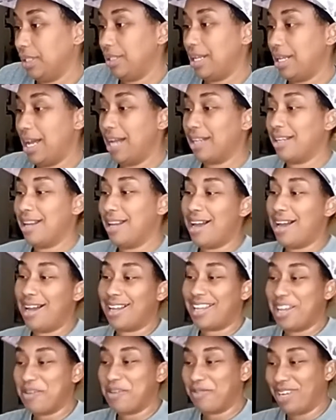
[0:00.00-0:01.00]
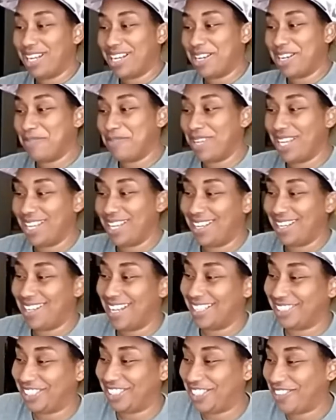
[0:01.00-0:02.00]
Knock, knock. Can we come in?
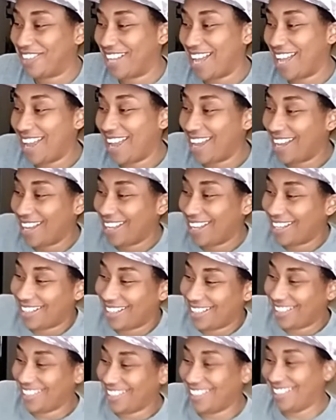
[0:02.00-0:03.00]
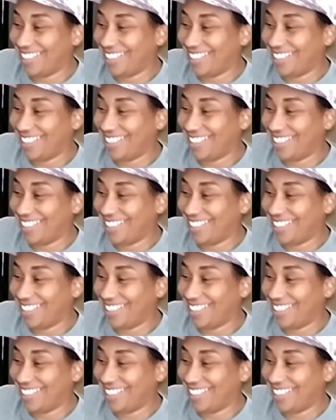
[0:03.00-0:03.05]
Yes, you can.